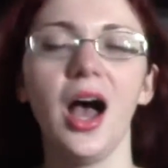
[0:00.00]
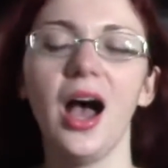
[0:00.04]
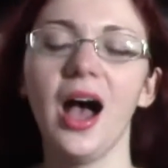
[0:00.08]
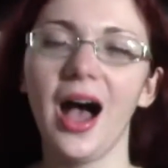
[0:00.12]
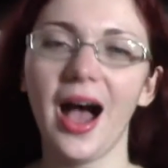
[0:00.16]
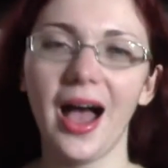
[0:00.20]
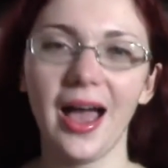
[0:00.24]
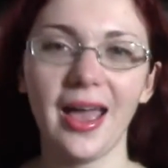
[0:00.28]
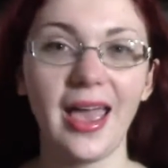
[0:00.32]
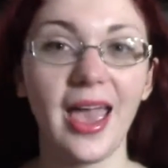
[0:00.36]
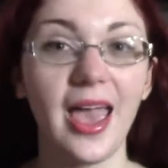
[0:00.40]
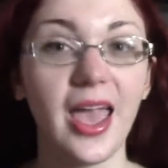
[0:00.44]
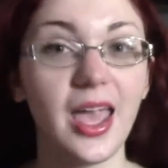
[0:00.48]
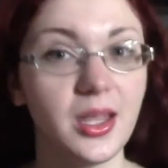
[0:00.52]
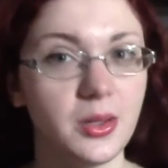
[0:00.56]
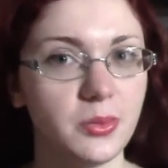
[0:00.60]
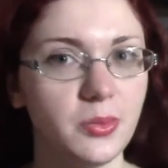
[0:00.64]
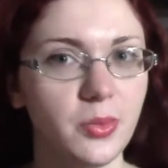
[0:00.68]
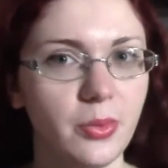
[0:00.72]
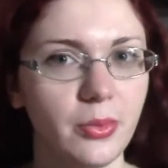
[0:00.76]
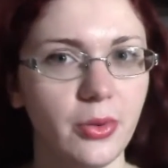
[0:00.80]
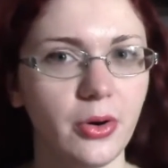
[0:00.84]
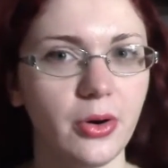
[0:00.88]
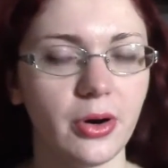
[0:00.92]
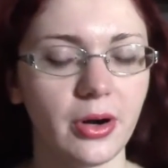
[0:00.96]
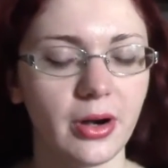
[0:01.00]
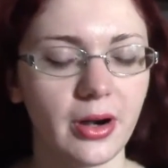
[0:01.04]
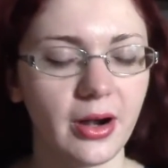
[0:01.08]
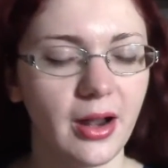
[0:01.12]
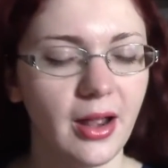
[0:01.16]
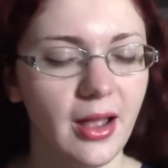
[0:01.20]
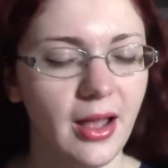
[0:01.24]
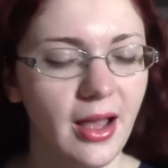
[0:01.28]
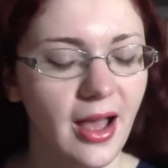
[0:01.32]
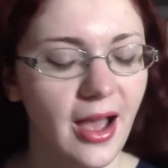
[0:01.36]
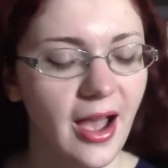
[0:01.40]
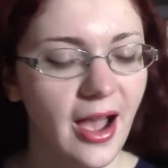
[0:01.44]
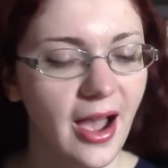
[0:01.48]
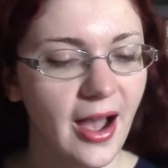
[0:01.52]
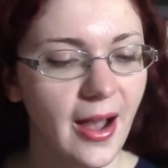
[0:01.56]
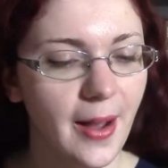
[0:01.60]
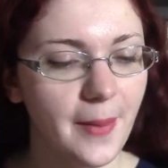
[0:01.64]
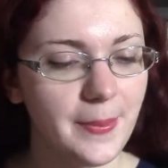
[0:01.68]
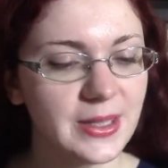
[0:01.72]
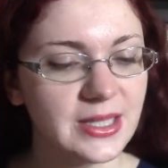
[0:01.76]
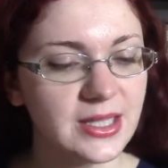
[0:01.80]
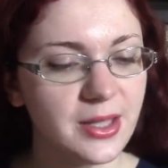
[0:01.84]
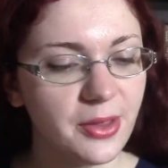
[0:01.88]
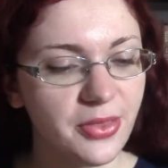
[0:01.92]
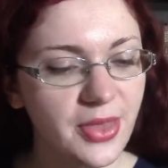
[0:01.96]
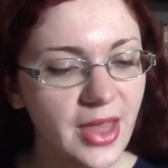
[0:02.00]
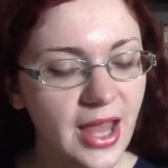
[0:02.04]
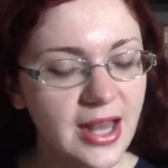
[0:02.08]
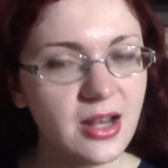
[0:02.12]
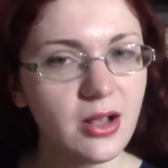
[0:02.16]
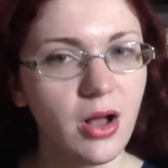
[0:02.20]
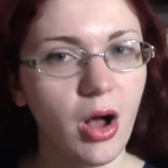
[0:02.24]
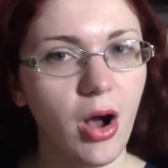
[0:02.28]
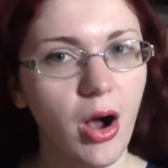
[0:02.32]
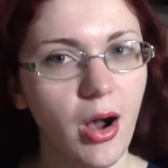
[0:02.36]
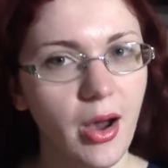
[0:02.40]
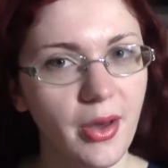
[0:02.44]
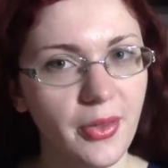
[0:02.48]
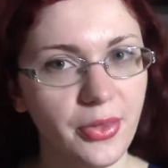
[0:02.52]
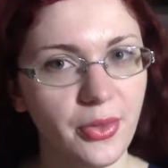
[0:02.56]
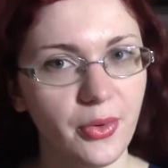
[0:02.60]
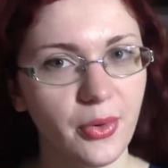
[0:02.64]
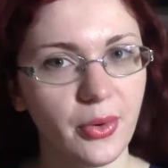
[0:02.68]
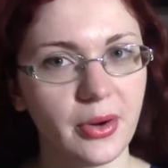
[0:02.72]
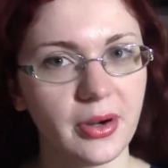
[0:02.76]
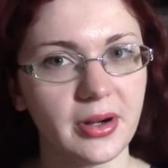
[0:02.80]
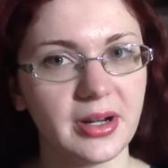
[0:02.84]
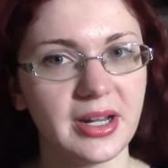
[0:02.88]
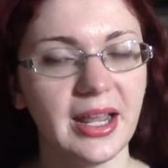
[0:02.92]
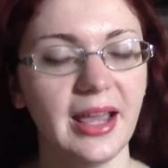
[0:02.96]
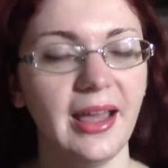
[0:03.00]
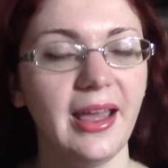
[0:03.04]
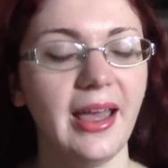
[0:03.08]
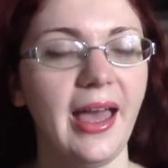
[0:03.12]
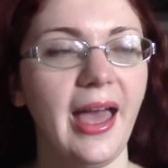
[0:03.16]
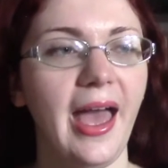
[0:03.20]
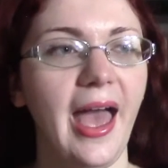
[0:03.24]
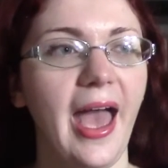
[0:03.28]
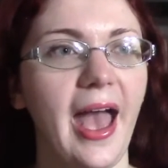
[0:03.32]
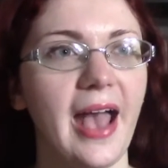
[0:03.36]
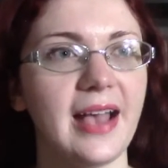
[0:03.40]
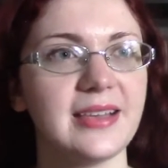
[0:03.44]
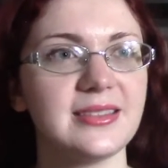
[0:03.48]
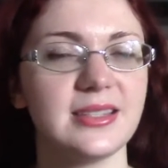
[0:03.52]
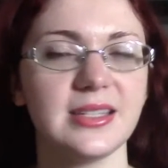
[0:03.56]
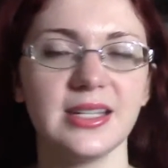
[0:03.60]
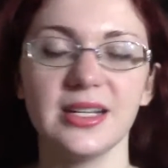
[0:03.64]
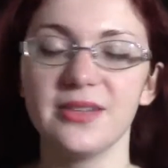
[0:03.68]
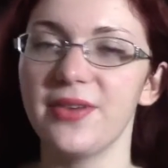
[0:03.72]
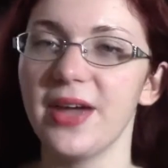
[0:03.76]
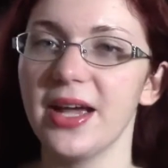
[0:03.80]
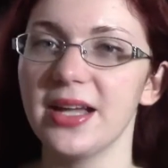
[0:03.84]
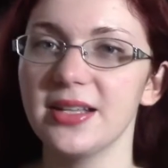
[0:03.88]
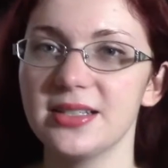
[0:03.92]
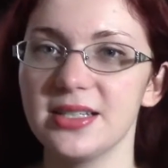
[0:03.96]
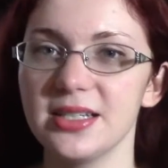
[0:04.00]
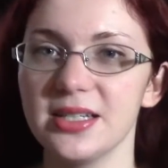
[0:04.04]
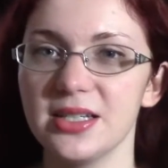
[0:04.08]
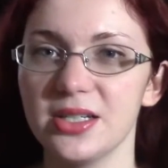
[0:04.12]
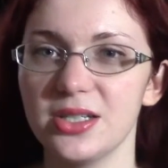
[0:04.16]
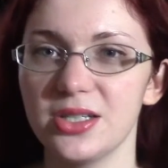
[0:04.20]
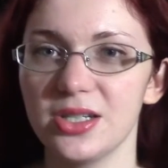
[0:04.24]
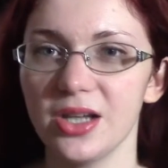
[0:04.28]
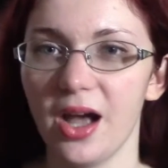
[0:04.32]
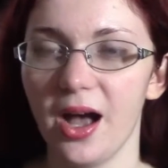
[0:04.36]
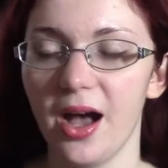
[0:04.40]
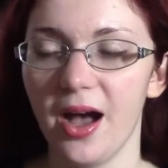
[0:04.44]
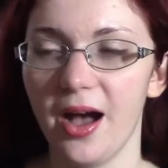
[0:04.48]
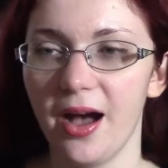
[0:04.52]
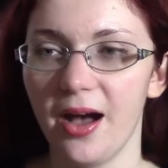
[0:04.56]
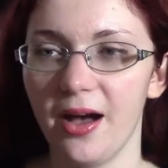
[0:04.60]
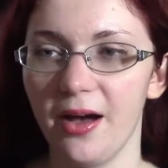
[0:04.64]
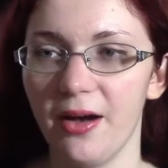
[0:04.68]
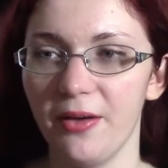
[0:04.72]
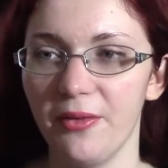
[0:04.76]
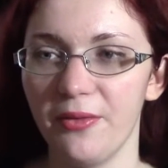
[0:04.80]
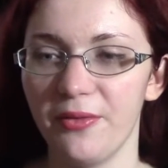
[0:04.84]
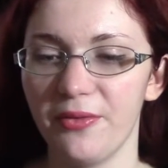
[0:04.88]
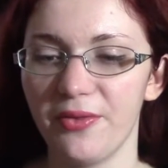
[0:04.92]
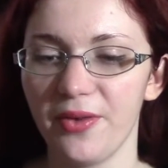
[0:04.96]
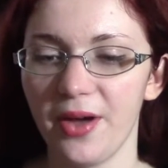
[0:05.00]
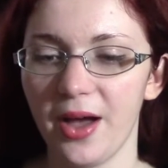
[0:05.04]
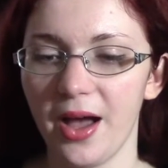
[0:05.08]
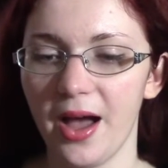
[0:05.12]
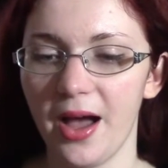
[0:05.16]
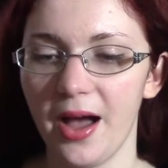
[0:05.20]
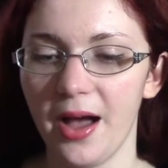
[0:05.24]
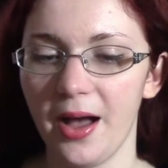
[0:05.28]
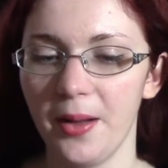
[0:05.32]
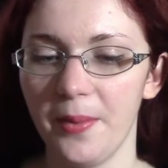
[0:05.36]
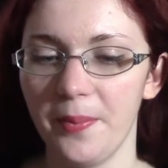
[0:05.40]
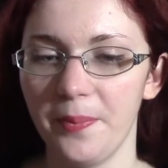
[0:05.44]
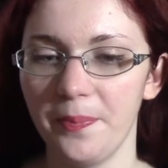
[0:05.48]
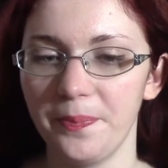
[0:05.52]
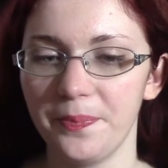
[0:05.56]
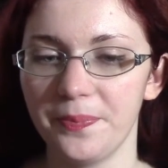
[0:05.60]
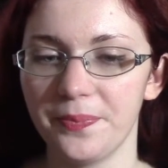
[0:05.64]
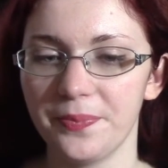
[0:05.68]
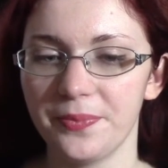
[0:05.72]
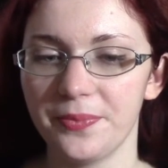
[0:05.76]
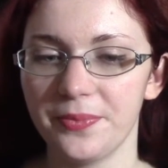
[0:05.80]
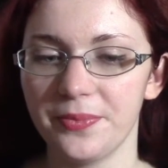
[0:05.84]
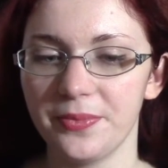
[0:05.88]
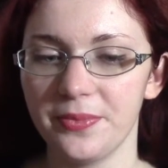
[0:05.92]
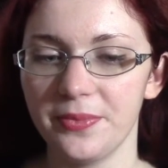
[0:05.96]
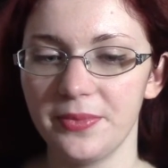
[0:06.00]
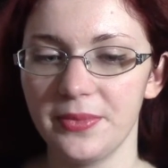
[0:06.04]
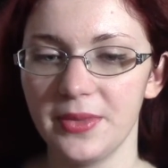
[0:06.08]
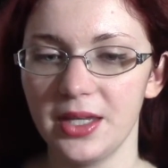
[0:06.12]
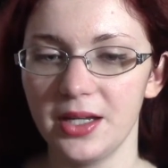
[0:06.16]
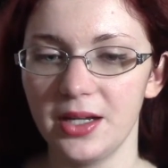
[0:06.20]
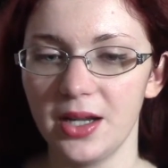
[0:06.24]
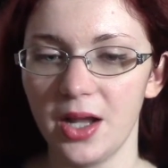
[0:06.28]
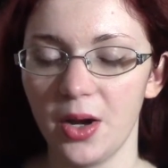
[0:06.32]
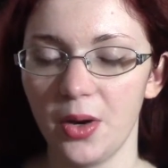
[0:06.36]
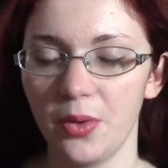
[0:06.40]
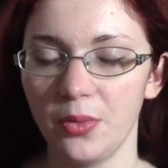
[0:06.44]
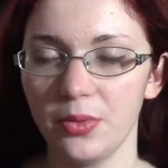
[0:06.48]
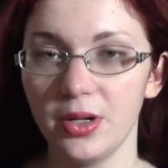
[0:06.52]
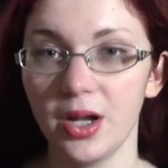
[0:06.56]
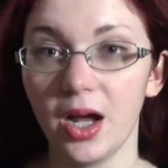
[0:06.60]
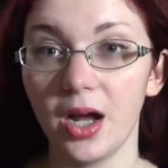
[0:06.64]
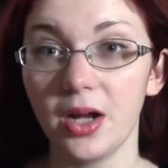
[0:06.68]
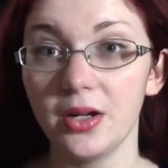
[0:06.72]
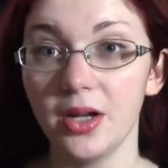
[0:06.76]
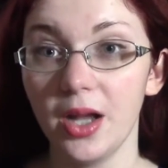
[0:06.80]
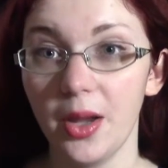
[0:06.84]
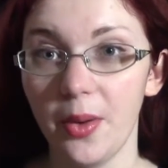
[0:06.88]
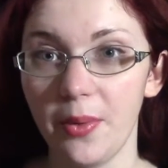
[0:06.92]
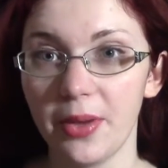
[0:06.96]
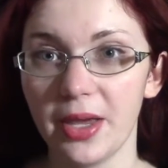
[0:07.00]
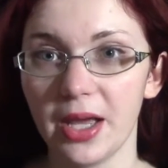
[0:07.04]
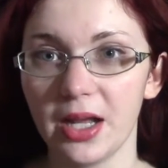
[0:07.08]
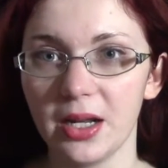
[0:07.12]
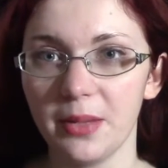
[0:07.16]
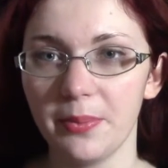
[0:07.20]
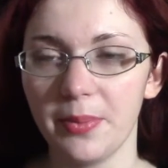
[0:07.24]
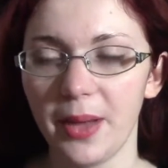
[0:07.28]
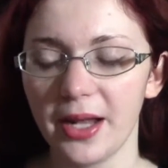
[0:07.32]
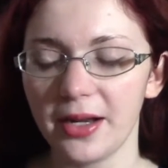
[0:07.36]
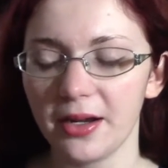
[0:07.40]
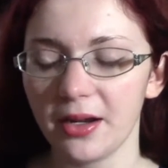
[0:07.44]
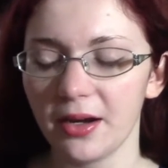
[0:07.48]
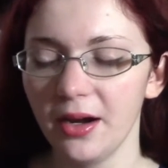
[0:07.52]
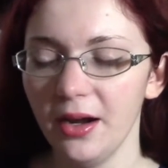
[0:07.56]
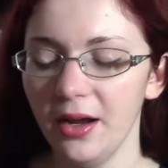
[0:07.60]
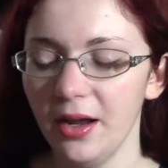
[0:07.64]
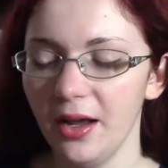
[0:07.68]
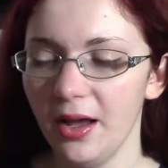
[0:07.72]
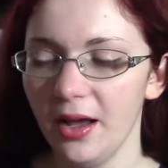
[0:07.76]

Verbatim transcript: I hate more. Um, Nathaniel Hawthorne has the advantage of um, you know not knowing any better.